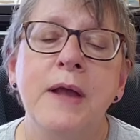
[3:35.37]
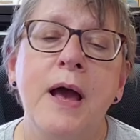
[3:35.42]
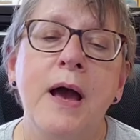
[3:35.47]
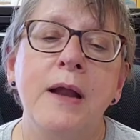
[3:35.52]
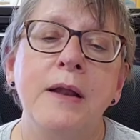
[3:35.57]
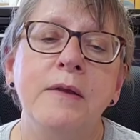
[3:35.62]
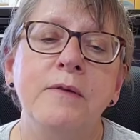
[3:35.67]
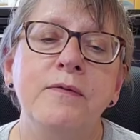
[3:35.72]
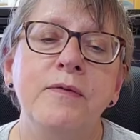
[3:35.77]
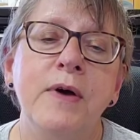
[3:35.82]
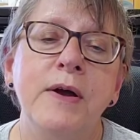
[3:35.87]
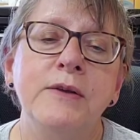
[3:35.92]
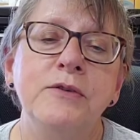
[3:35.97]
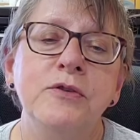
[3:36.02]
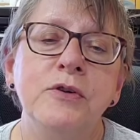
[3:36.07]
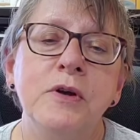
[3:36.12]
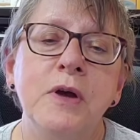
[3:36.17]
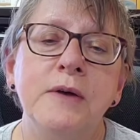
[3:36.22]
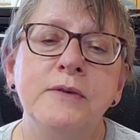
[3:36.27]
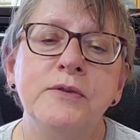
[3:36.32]
Now, how do you
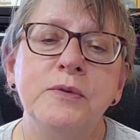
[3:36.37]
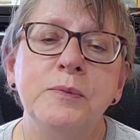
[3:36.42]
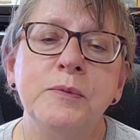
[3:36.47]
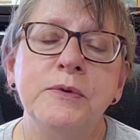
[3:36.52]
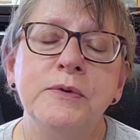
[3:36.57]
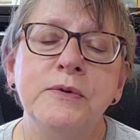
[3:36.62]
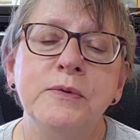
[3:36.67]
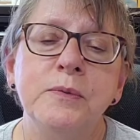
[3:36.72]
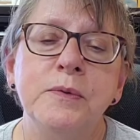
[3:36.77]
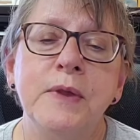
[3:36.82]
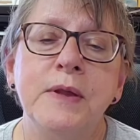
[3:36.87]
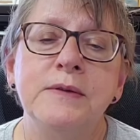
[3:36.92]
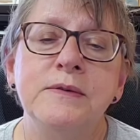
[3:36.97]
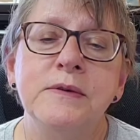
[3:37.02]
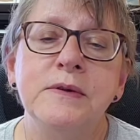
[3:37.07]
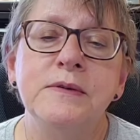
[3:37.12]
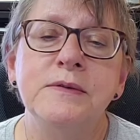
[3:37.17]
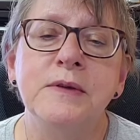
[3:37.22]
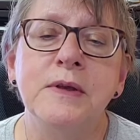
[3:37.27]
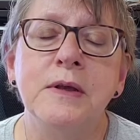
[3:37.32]
find your customers? Well,
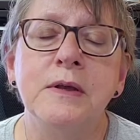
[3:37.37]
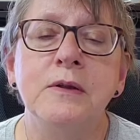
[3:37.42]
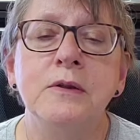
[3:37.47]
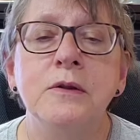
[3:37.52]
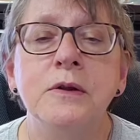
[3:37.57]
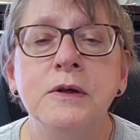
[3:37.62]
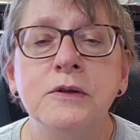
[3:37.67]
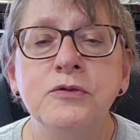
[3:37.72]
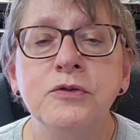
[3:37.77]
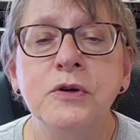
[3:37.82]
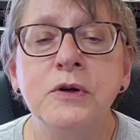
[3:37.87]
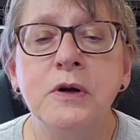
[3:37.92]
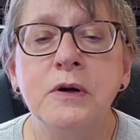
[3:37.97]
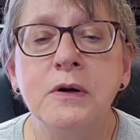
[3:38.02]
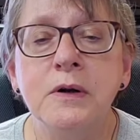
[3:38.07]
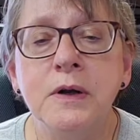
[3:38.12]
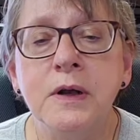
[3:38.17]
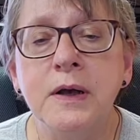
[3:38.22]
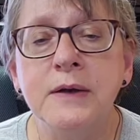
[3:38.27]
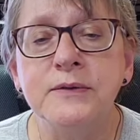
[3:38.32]
that's easy. Look at your
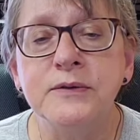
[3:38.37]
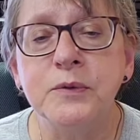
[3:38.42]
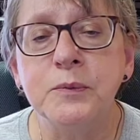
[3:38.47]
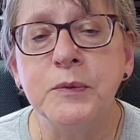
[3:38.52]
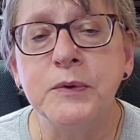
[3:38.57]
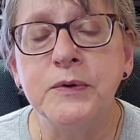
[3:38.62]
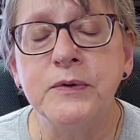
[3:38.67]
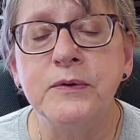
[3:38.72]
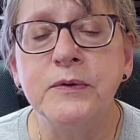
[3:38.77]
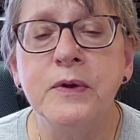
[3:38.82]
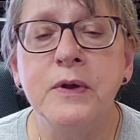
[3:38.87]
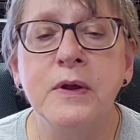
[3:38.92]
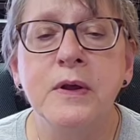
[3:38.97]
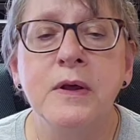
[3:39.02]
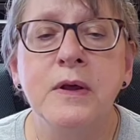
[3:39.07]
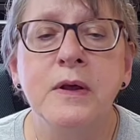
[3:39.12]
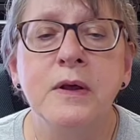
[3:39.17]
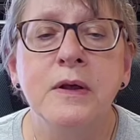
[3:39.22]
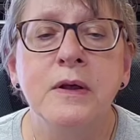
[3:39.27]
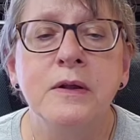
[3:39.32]
current customers.
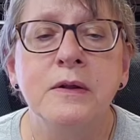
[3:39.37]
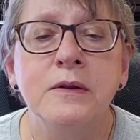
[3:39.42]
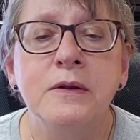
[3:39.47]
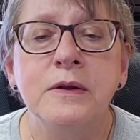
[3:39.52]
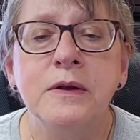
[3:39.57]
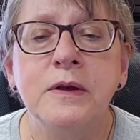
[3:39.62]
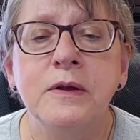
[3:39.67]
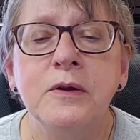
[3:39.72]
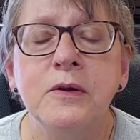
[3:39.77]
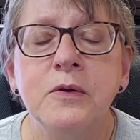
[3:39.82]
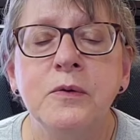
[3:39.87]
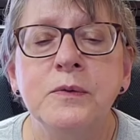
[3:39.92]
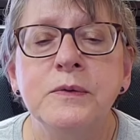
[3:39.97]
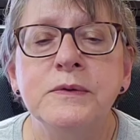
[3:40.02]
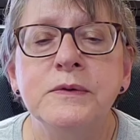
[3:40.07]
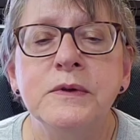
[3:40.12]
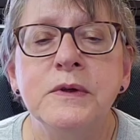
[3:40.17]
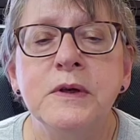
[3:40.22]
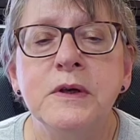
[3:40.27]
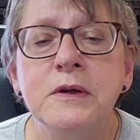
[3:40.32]
Look at who
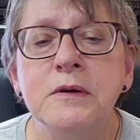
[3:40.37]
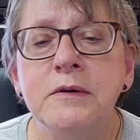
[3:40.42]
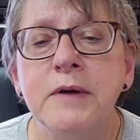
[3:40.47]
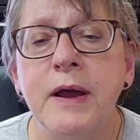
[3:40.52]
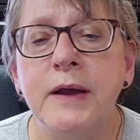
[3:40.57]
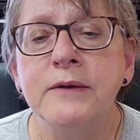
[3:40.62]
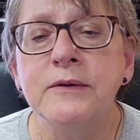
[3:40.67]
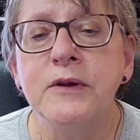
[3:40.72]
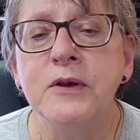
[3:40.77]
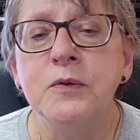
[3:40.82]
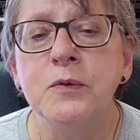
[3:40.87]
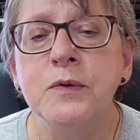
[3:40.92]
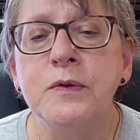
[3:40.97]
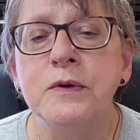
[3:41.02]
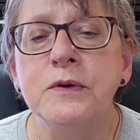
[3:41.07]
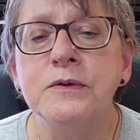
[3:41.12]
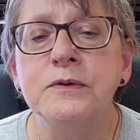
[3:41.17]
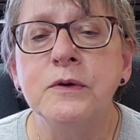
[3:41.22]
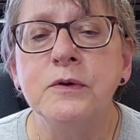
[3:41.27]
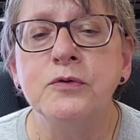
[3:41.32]
is interacting with
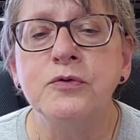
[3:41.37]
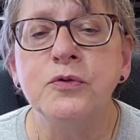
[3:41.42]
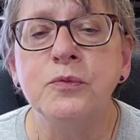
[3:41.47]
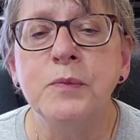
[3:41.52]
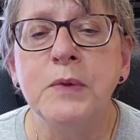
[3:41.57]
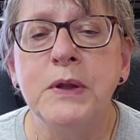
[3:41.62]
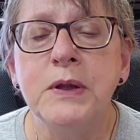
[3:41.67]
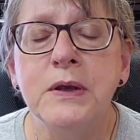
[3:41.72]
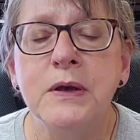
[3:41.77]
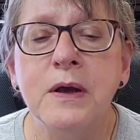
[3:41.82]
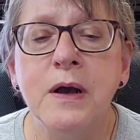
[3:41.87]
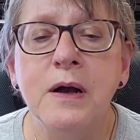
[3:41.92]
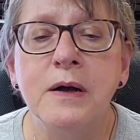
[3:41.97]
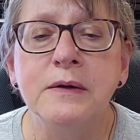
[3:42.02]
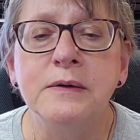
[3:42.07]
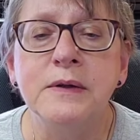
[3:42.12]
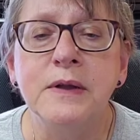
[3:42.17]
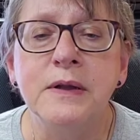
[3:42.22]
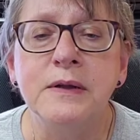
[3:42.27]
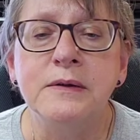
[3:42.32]
your social media
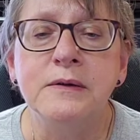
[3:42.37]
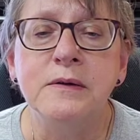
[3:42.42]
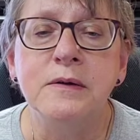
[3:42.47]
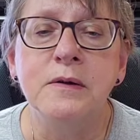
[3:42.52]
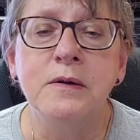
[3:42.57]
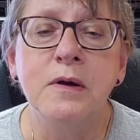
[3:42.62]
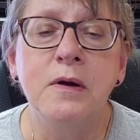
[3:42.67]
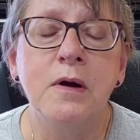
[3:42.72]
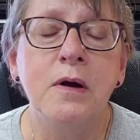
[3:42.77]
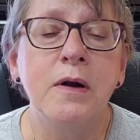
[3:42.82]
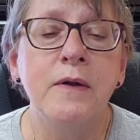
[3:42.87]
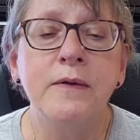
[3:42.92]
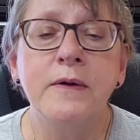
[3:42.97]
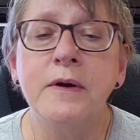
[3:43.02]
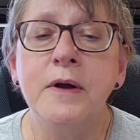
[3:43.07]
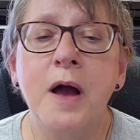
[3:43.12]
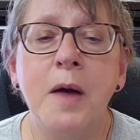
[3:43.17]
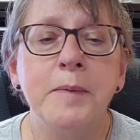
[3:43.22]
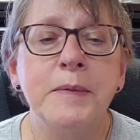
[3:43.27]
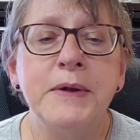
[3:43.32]
content. Are
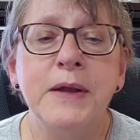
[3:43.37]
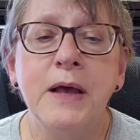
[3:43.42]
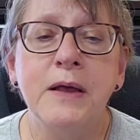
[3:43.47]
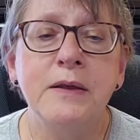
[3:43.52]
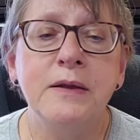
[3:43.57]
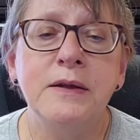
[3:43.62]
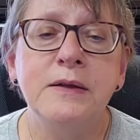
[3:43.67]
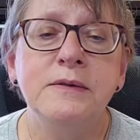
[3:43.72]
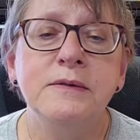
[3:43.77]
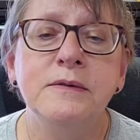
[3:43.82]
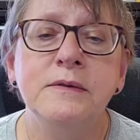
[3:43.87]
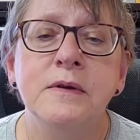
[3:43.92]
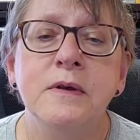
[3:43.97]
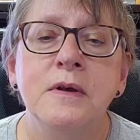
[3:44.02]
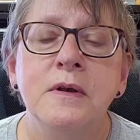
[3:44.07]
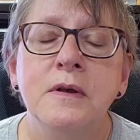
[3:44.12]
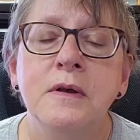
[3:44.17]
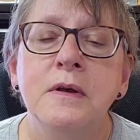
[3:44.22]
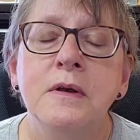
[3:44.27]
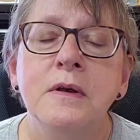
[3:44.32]
there commonalities?
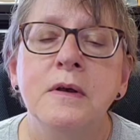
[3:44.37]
